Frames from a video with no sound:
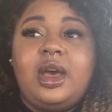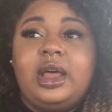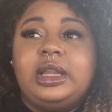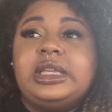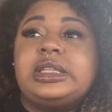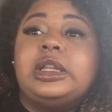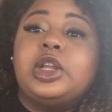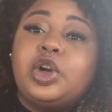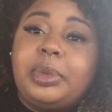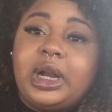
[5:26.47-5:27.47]
at least a
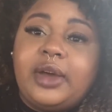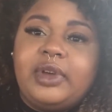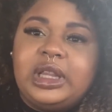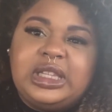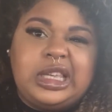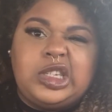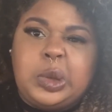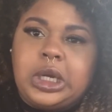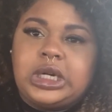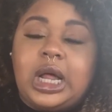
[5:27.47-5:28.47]
little bit of it, at least like
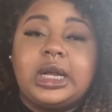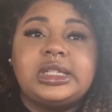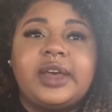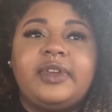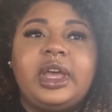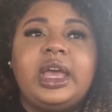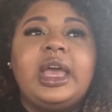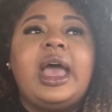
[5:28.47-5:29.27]
$200 of it,